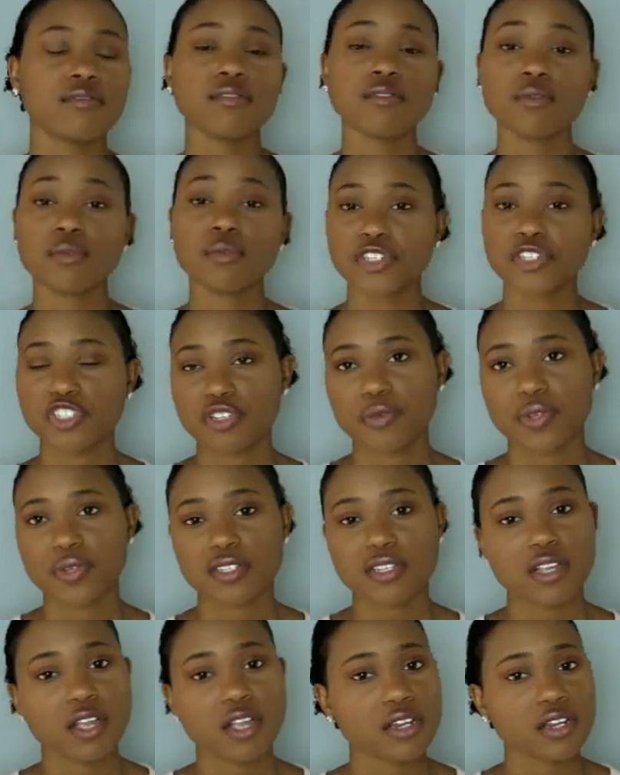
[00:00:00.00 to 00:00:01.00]
when she went
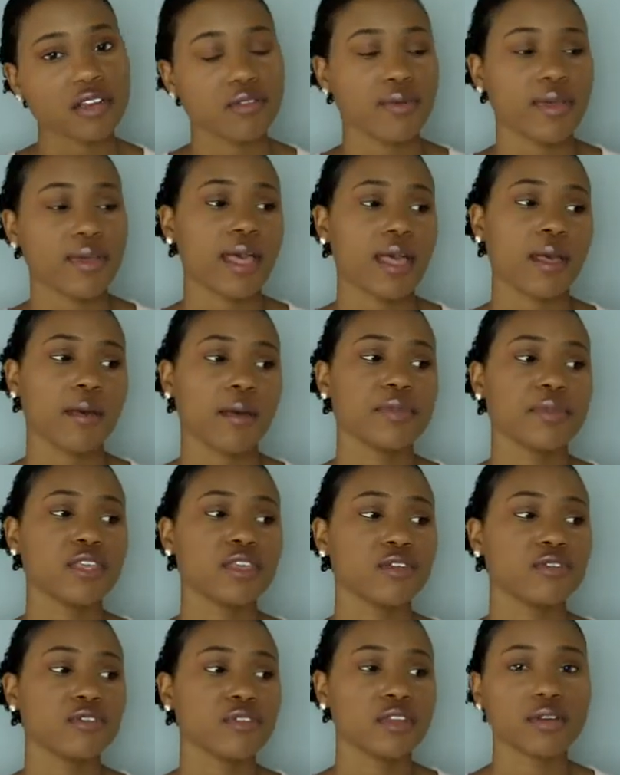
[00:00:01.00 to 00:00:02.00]
to Gardner-Webb,
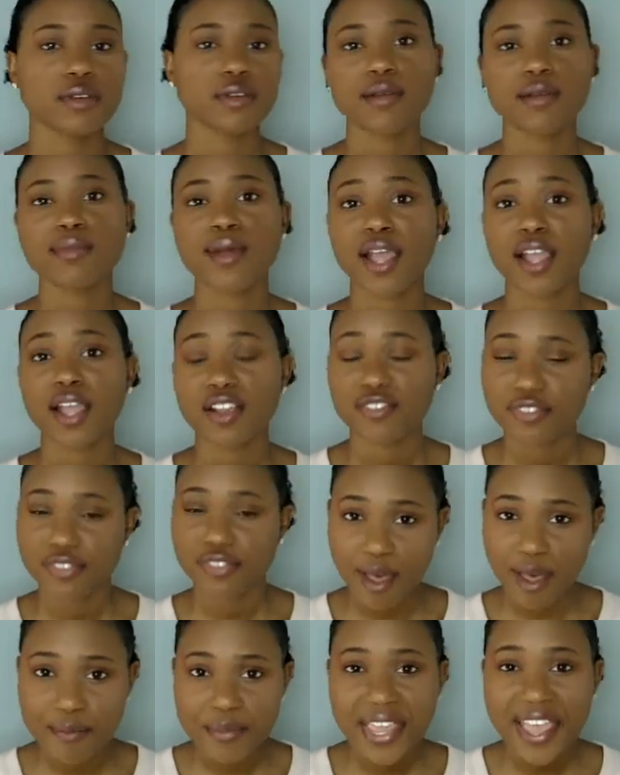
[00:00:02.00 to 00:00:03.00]
you knew her by her
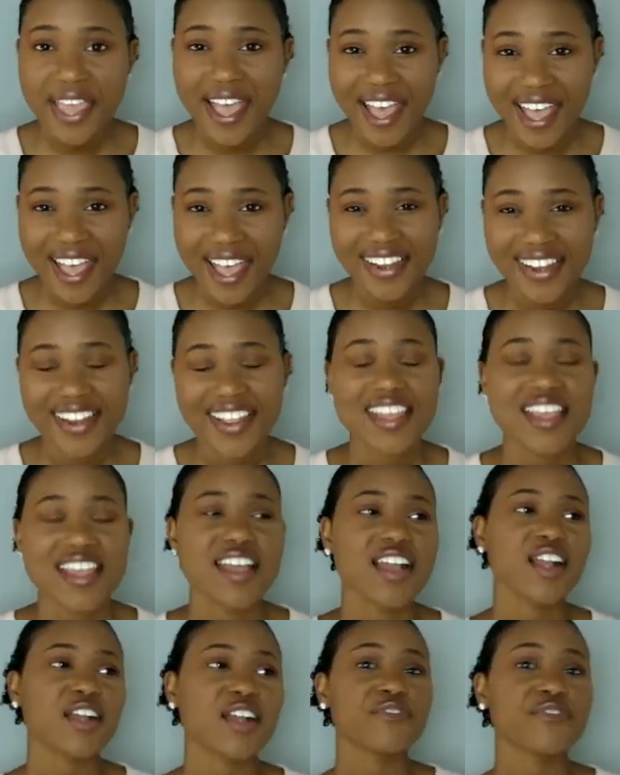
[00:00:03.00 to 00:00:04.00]
floppy hat,
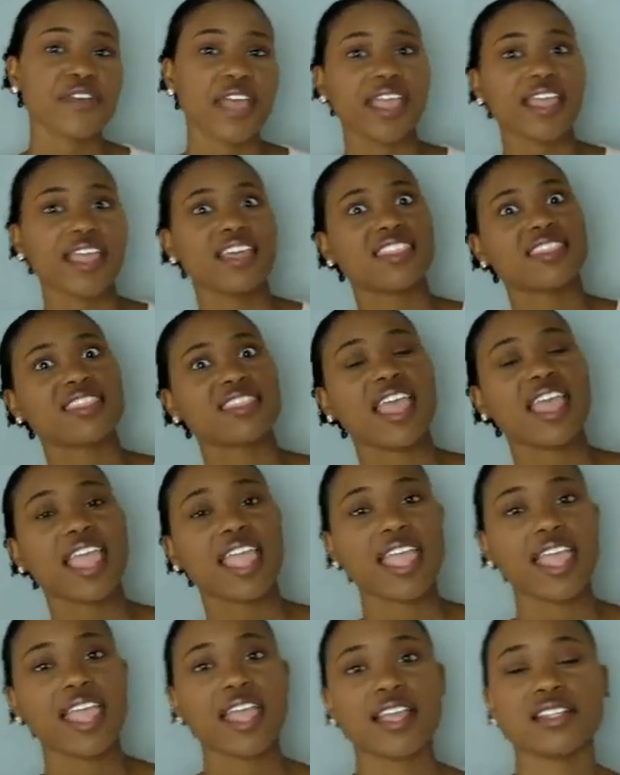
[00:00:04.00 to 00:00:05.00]
her faith,
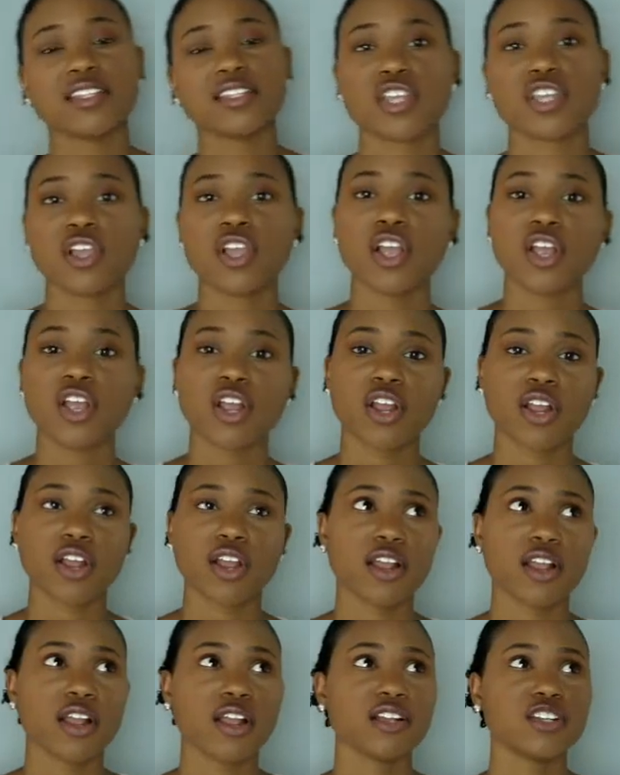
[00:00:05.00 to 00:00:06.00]
and
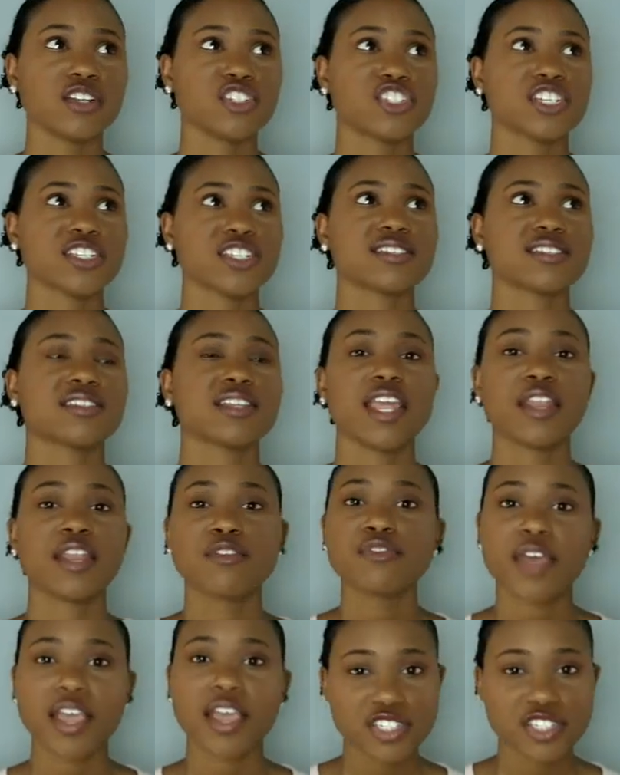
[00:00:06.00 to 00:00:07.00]
her just
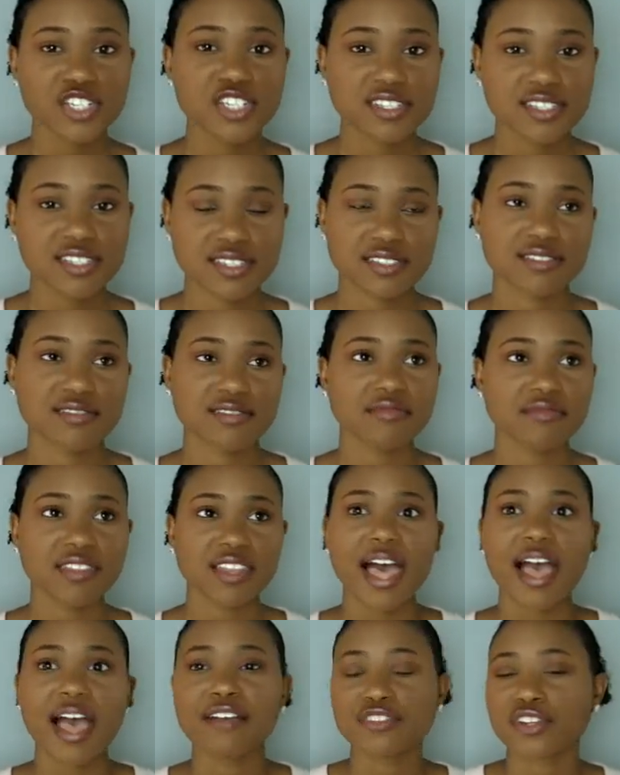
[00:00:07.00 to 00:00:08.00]
infectious
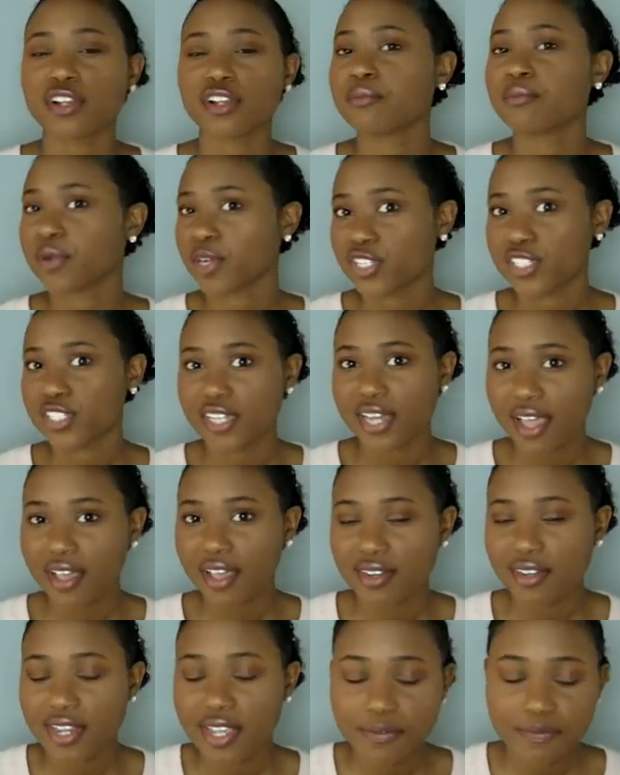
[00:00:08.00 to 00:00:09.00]
laughter and
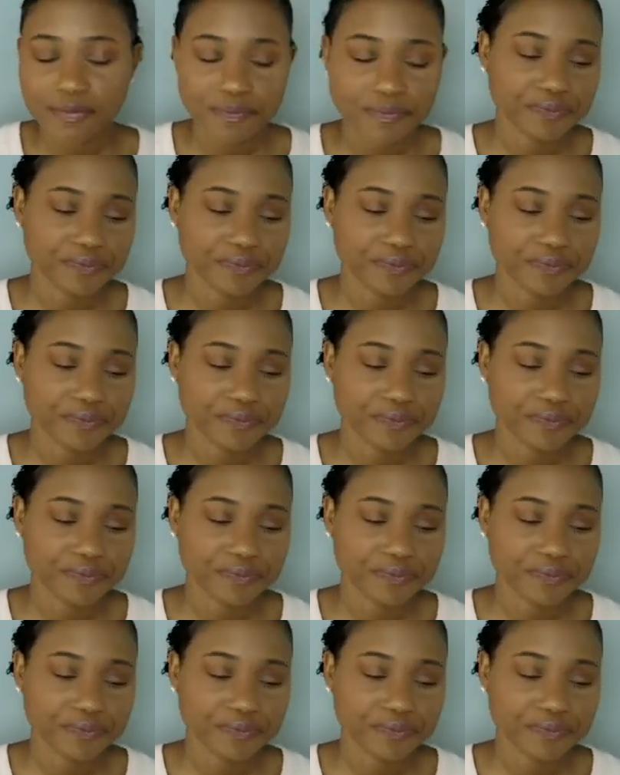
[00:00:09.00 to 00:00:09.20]
personality.